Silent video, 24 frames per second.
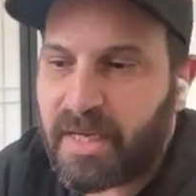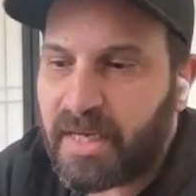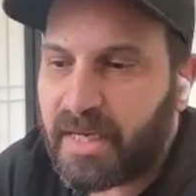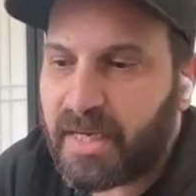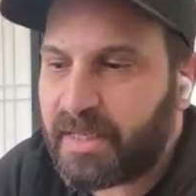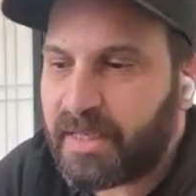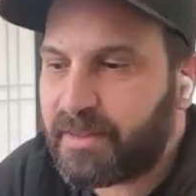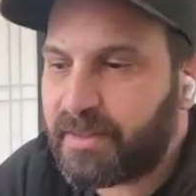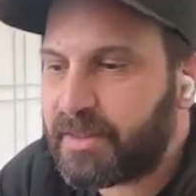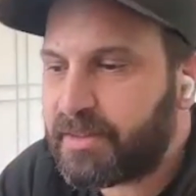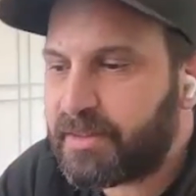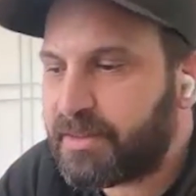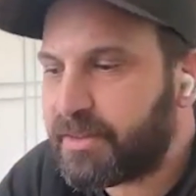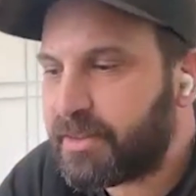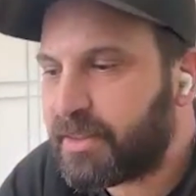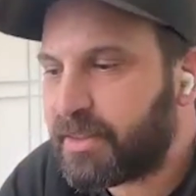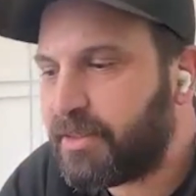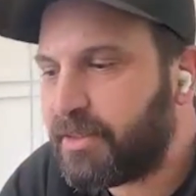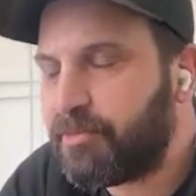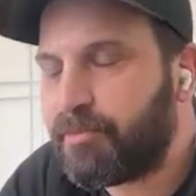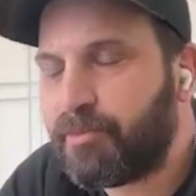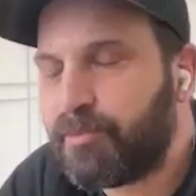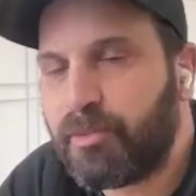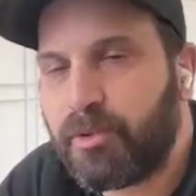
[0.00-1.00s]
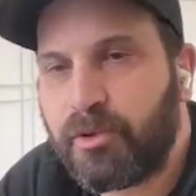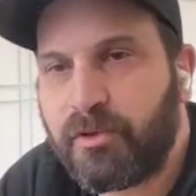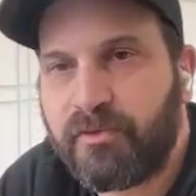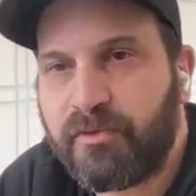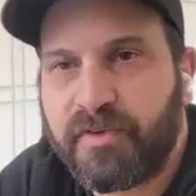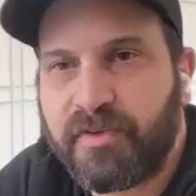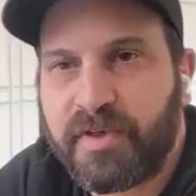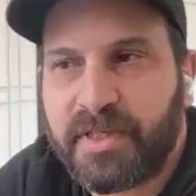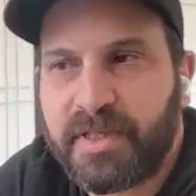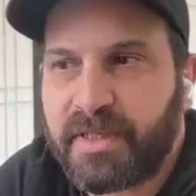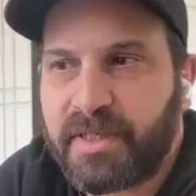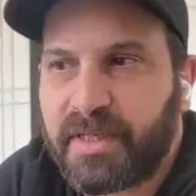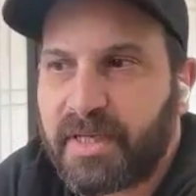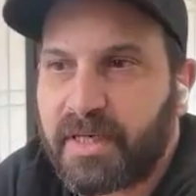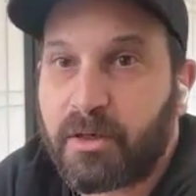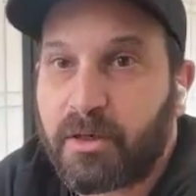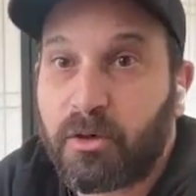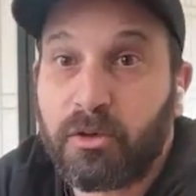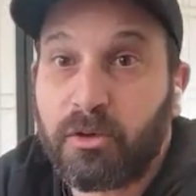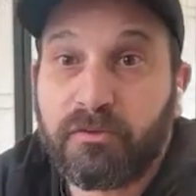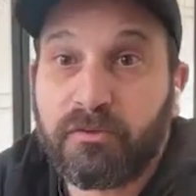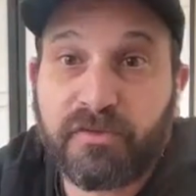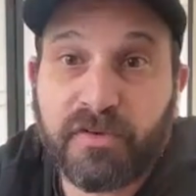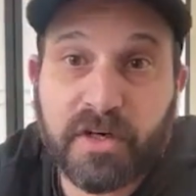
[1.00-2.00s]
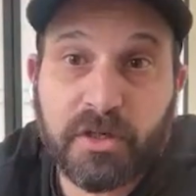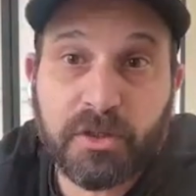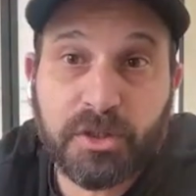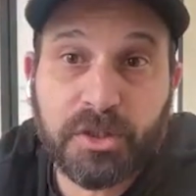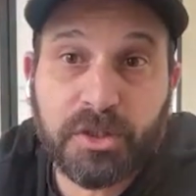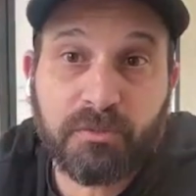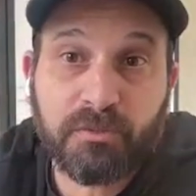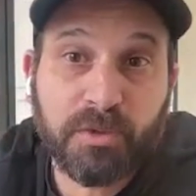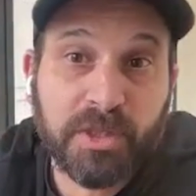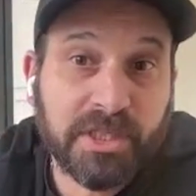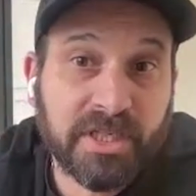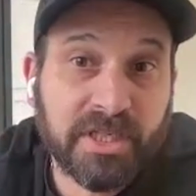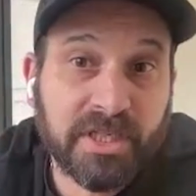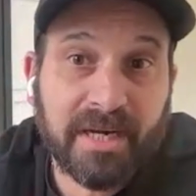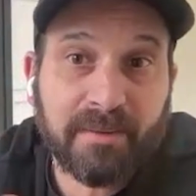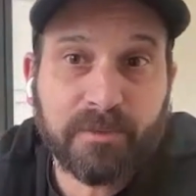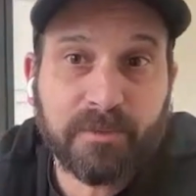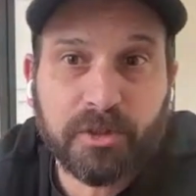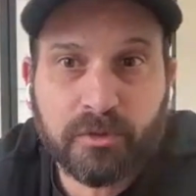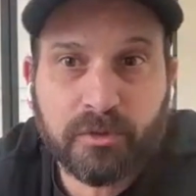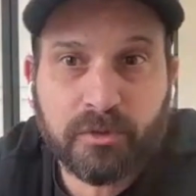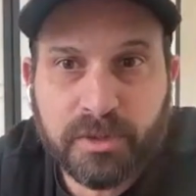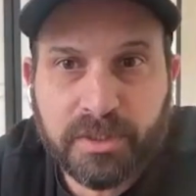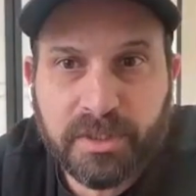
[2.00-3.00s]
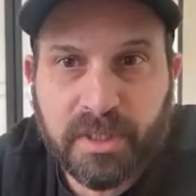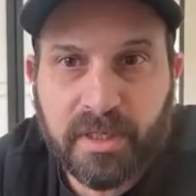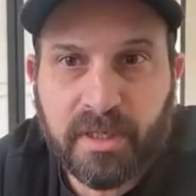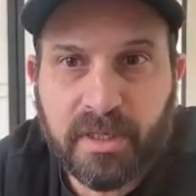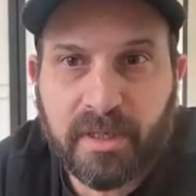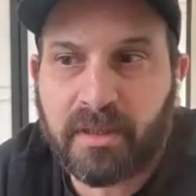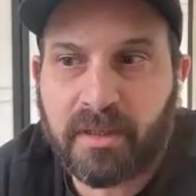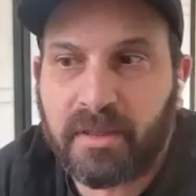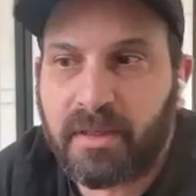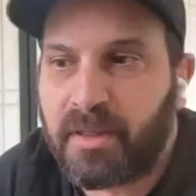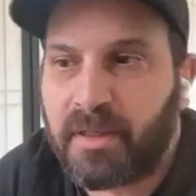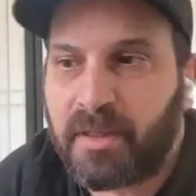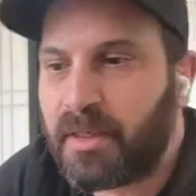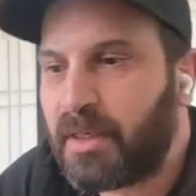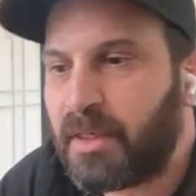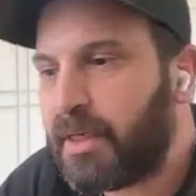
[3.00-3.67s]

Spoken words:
and they see improving conversion when it comes to sell,